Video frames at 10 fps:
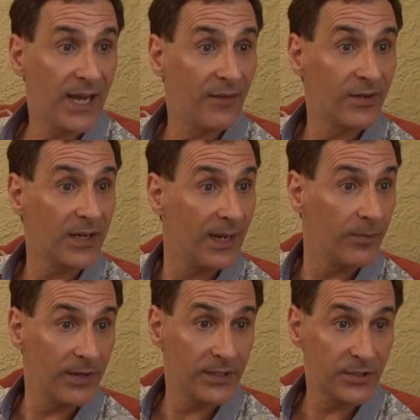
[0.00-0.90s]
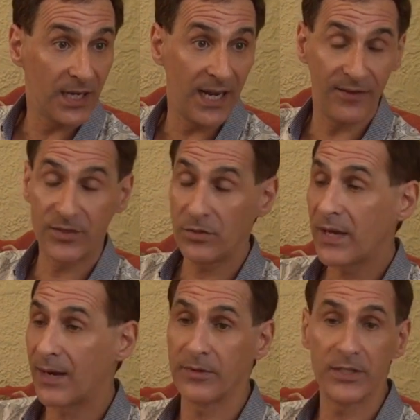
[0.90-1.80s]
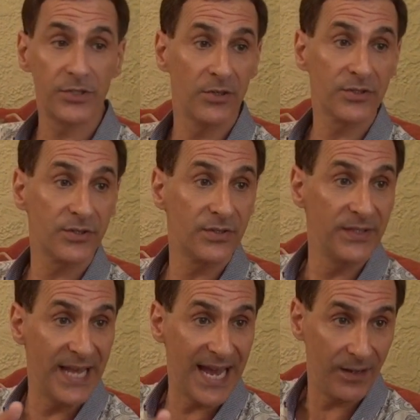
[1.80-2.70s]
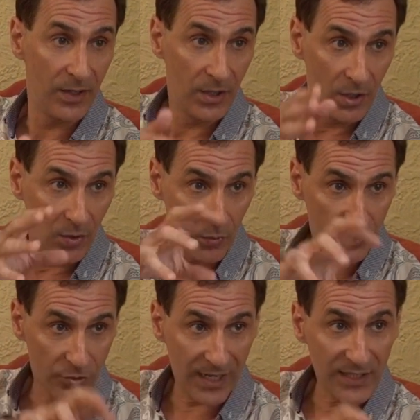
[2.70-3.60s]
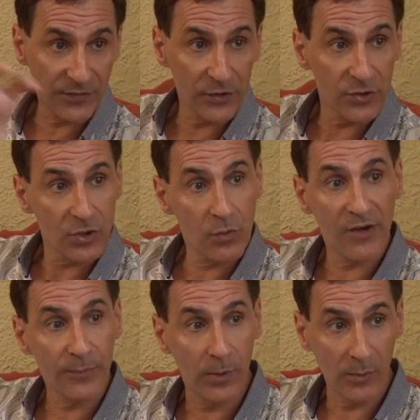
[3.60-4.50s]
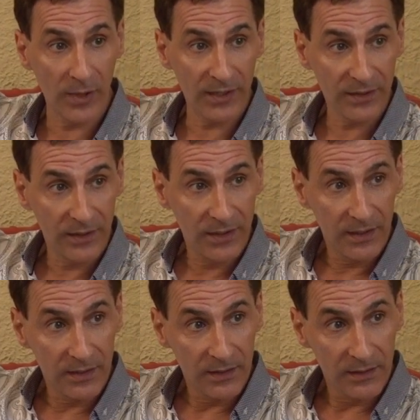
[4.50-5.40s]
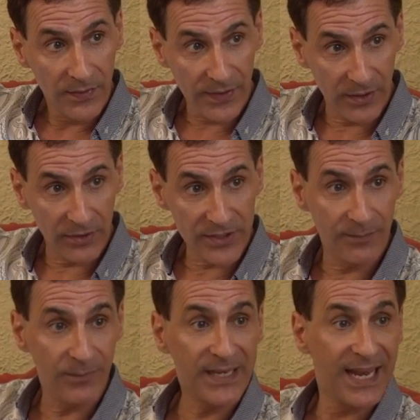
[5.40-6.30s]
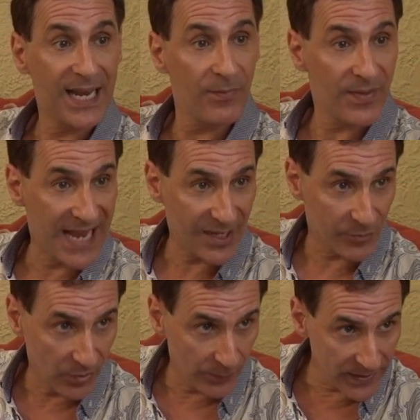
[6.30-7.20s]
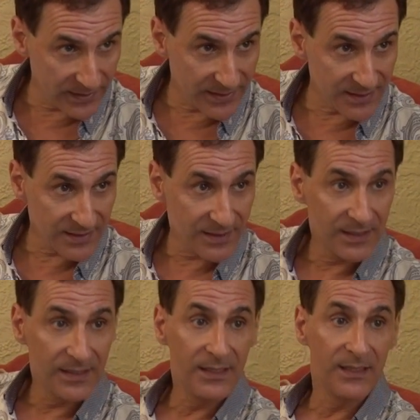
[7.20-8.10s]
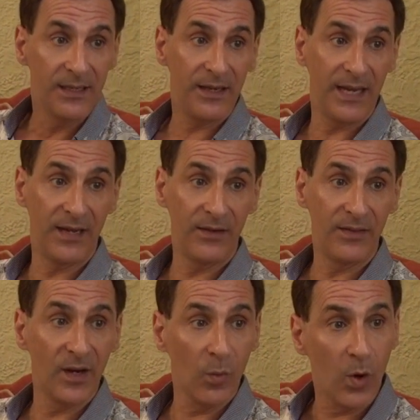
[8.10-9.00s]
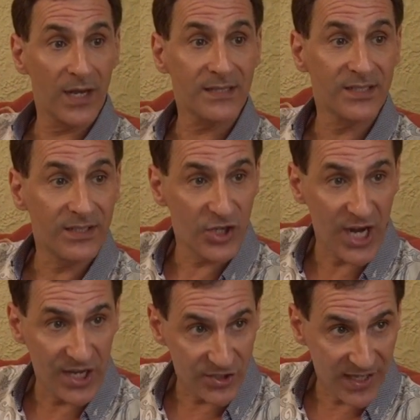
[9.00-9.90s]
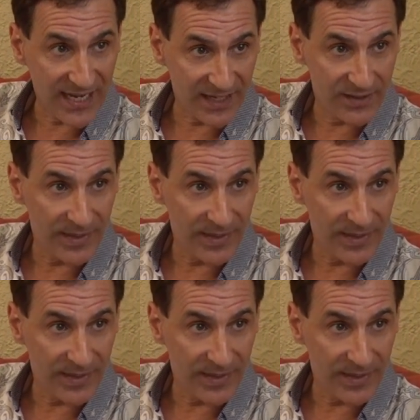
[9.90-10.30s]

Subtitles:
I have a cabaret. I have 2 cabaret shows that were transferred to off-Broadway theaters and became theatrical pieces. And there was a change that had to